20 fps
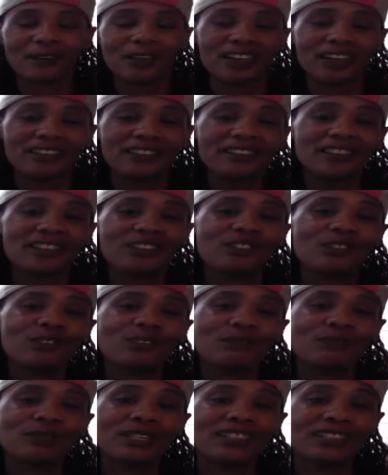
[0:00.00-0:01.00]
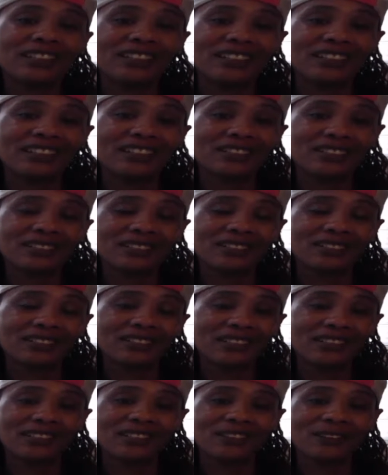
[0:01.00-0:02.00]
And then you'll begin to
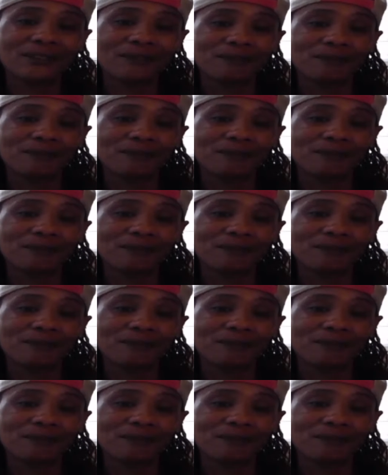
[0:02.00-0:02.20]
see